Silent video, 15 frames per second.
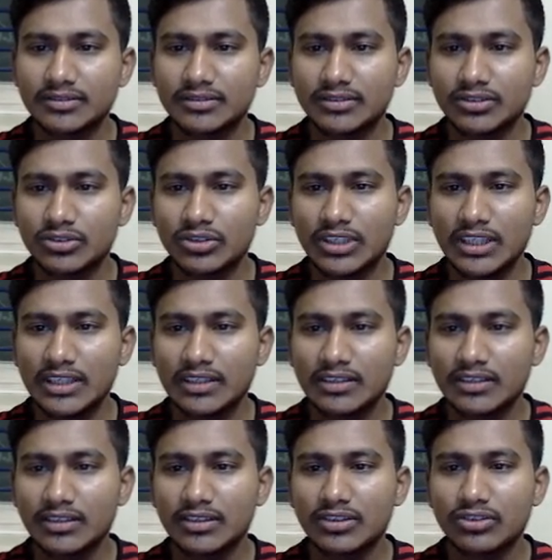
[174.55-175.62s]
Okay.
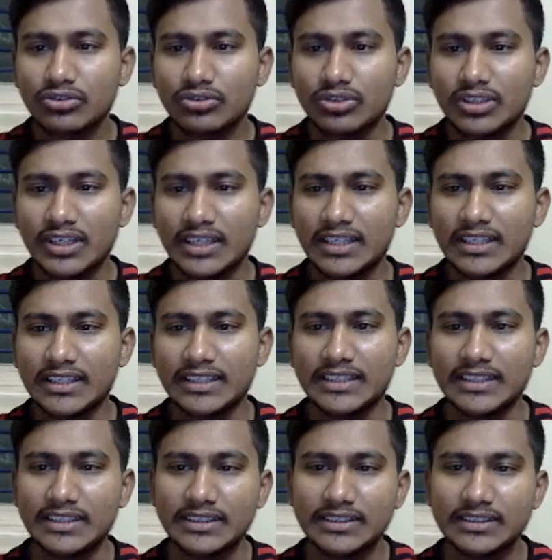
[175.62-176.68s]
So tile area.
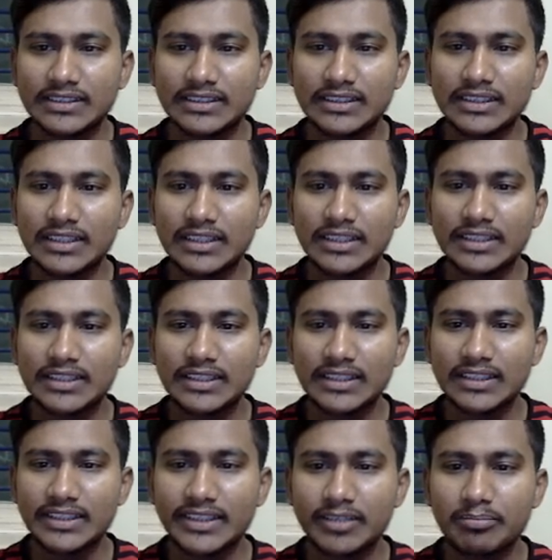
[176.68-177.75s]

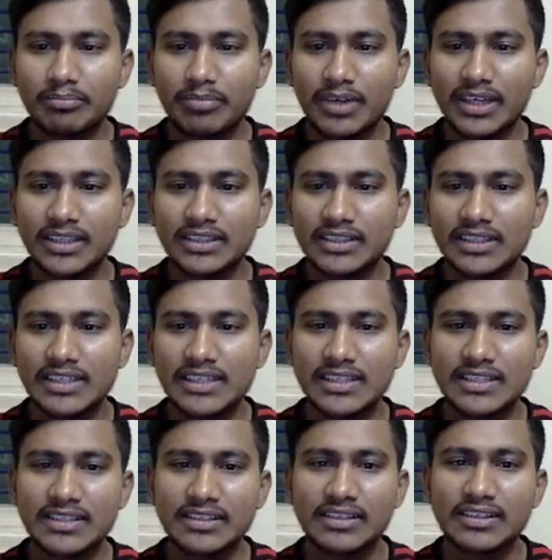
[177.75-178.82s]
Here path is
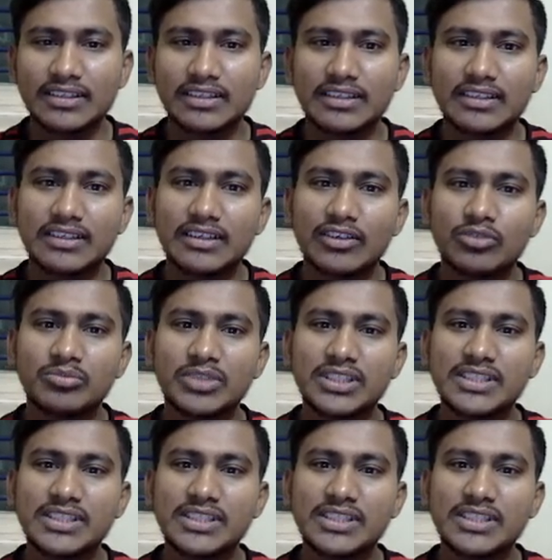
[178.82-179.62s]
how much?